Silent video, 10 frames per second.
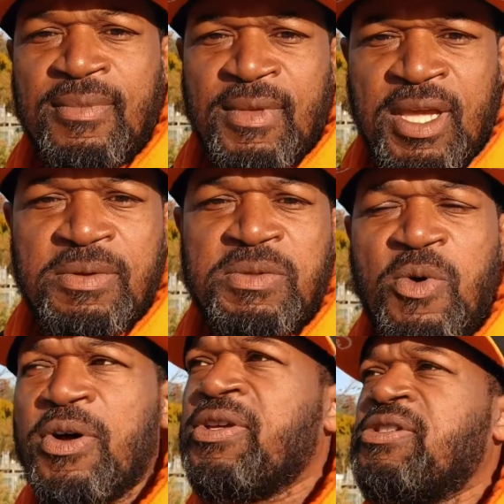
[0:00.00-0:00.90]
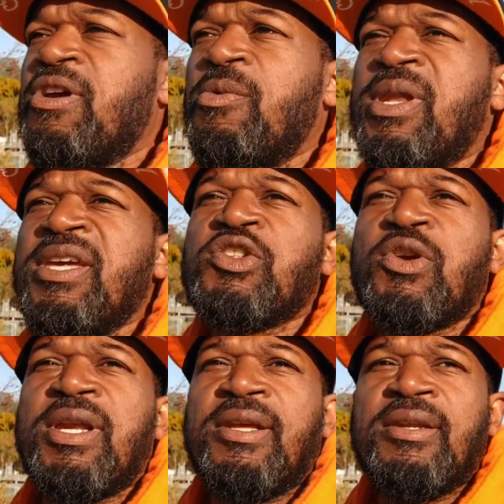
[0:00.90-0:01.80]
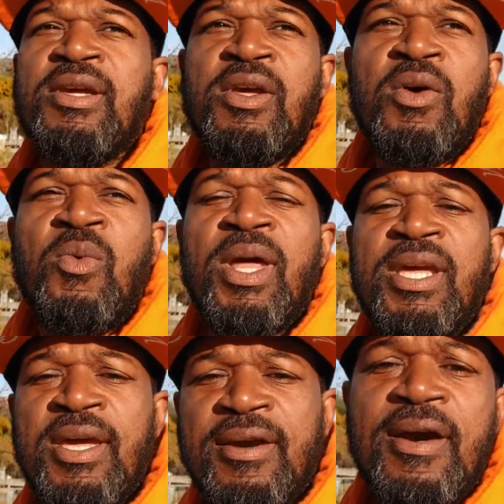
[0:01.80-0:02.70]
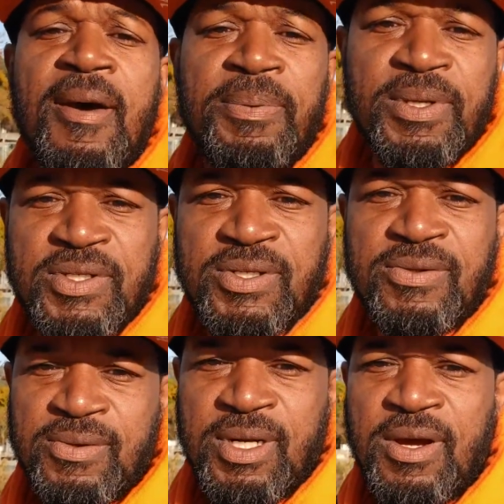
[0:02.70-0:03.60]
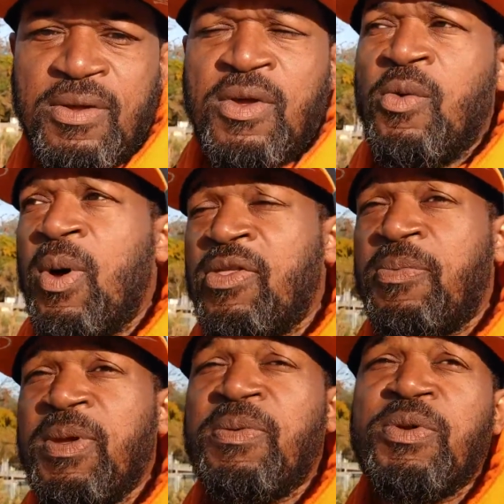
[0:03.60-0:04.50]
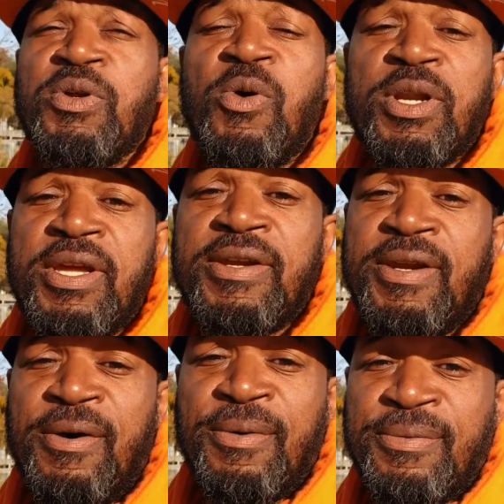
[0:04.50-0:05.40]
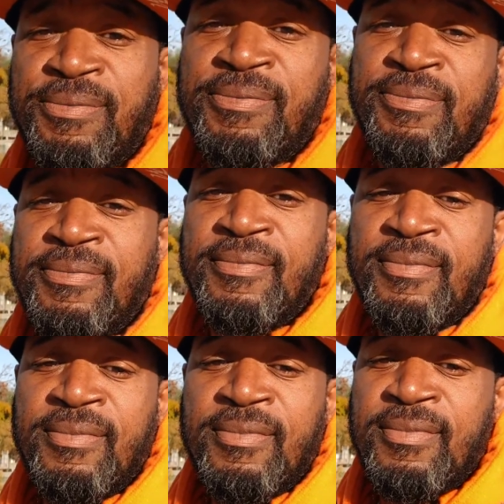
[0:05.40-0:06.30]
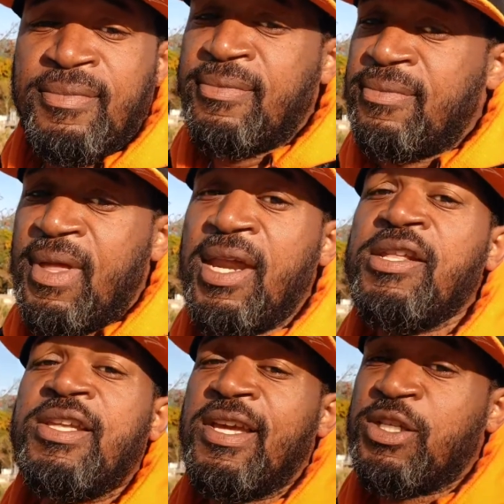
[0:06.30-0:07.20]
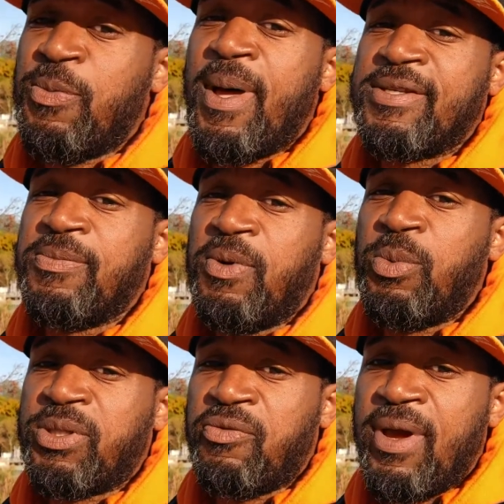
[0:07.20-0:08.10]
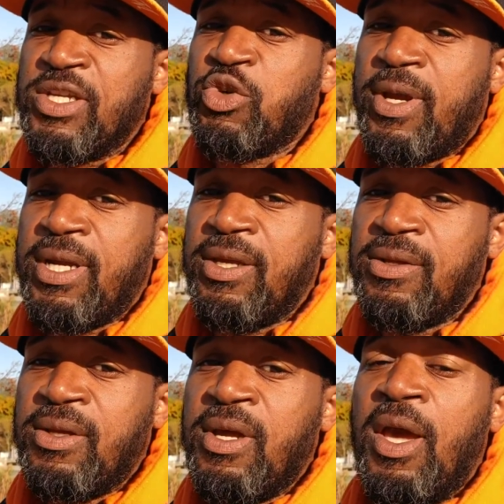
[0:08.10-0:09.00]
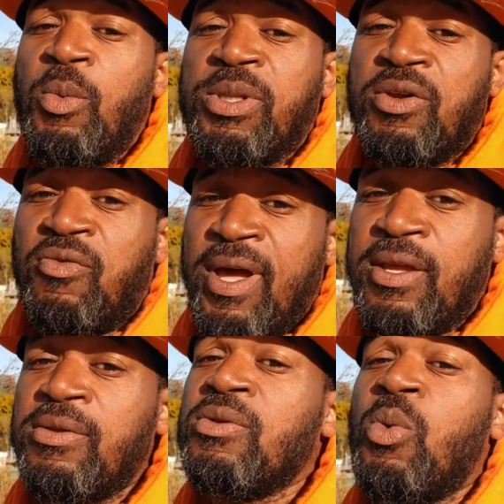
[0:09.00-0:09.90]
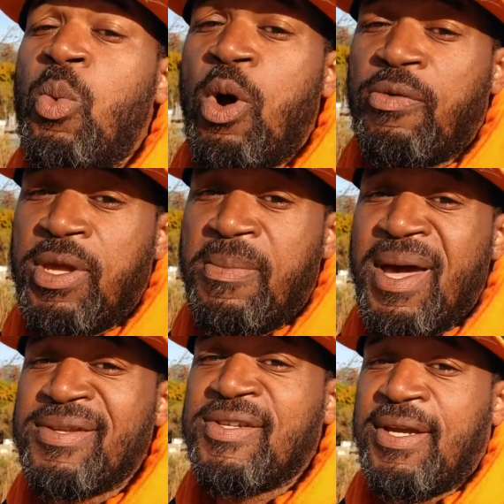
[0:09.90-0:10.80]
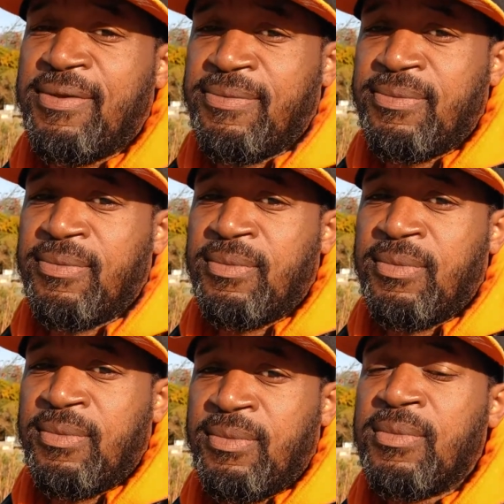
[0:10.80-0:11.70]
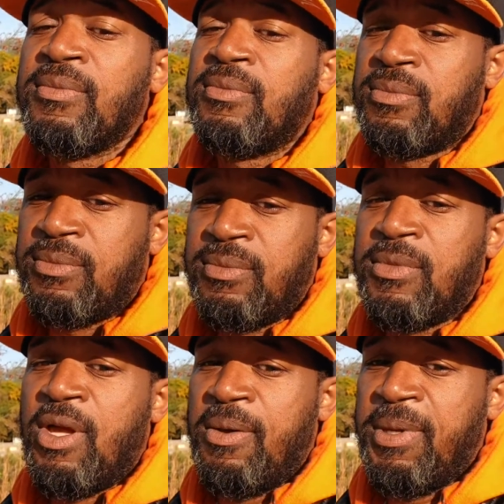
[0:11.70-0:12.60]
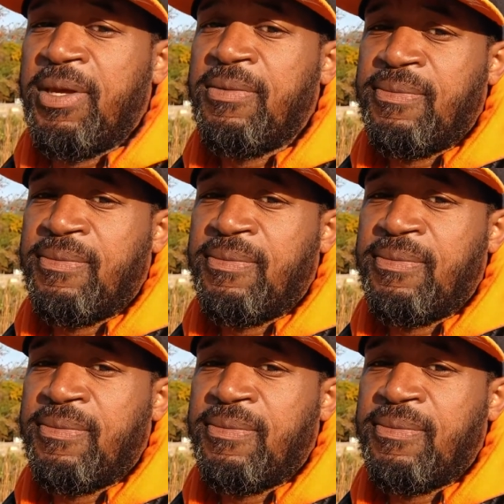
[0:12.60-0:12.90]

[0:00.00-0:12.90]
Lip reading: He was more concerned with his training, what he accomplished, you know, whether people knew or didn't know. Anything is possible with the right training and with the right warrior mindset. You know what I mean?